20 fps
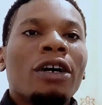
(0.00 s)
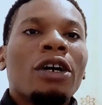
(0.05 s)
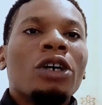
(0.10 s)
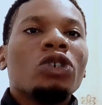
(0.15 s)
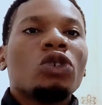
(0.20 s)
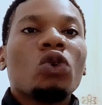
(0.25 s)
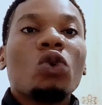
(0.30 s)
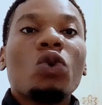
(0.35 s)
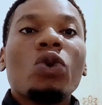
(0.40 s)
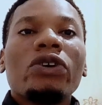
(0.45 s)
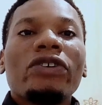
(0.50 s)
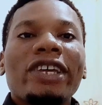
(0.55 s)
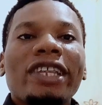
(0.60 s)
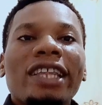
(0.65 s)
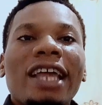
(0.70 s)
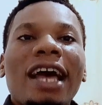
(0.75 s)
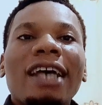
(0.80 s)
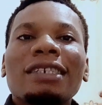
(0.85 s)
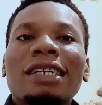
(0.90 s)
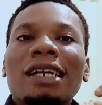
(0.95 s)
So
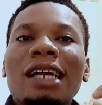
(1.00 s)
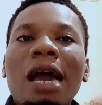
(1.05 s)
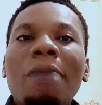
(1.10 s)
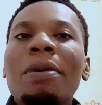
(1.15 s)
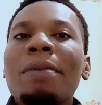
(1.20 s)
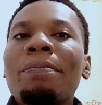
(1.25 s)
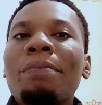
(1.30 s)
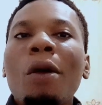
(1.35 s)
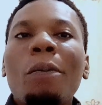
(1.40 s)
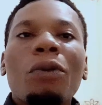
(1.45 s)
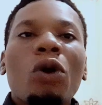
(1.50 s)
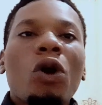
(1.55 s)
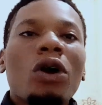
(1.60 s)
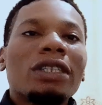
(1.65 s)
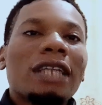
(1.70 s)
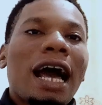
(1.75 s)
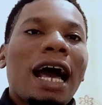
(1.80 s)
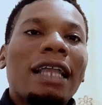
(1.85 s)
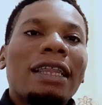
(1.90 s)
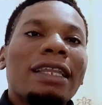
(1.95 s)
relax, grab a
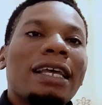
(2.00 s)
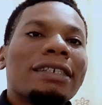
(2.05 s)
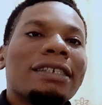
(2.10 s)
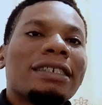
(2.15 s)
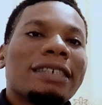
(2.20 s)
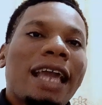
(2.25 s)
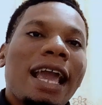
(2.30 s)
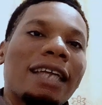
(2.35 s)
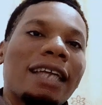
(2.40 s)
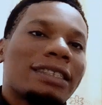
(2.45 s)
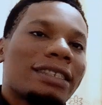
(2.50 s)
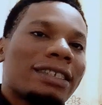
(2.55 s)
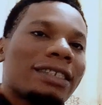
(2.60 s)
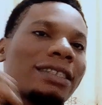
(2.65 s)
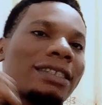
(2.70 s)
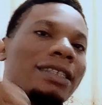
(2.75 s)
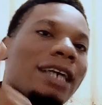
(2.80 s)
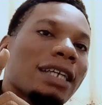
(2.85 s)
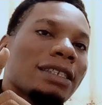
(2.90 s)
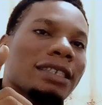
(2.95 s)
popcorn, and let's get
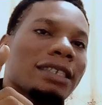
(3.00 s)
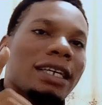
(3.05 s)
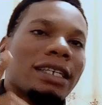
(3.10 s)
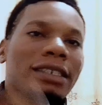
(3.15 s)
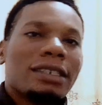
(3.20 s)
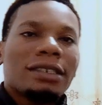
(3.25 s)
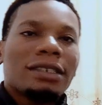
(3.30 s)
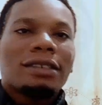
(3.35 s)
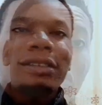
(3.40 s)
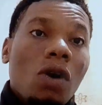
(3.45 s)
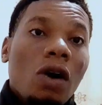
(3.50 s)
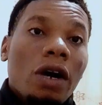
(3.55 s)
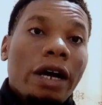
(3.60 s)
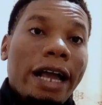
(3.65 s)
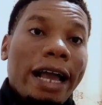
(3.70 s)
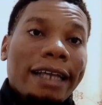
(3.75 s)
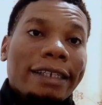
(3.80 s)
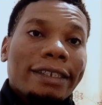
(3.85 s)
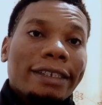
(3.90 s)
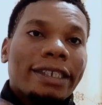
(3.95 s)
started. So
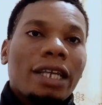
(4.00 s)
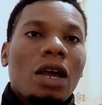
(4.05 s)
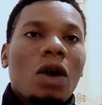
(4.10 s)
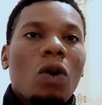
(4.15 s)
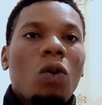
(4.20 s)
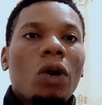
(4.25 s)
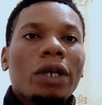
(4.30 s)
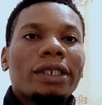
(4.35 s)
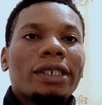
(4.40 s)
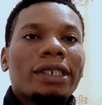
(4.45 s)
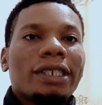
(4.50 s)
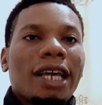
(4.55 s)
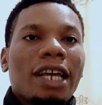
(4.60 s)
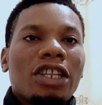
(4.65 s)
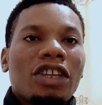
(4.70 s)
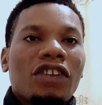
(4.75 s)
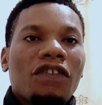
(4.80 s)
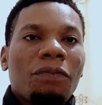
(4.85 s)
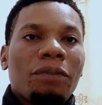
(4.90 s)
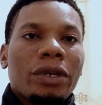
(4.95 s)
guys, what is
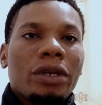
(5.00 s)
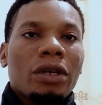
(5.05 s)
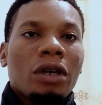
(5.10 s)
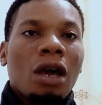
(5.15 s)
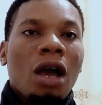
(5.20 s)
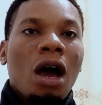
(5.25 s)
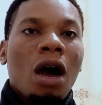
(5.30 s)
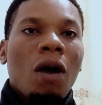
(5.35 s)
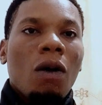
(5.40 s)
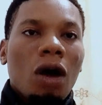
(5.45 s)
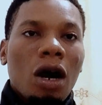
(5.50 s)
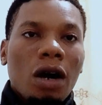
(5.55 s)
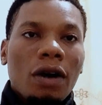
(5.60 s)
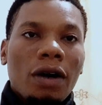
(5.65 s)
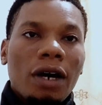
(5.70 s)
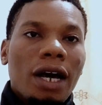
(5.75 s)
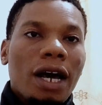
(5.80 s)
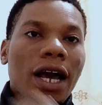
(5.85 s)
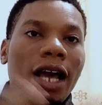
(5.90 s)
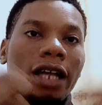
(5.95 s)
NFP?
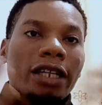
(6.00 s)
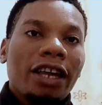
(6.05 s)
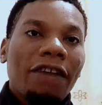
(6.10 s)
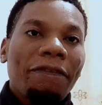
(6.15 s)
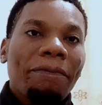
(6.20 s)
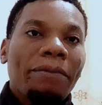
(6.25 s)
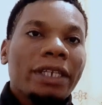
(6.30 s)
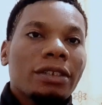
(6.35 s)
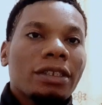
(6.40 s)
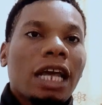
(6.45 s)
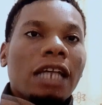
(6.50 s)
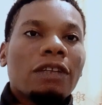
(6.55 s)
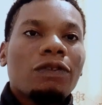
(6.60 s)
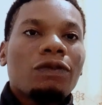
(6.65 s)
Well, NFP stands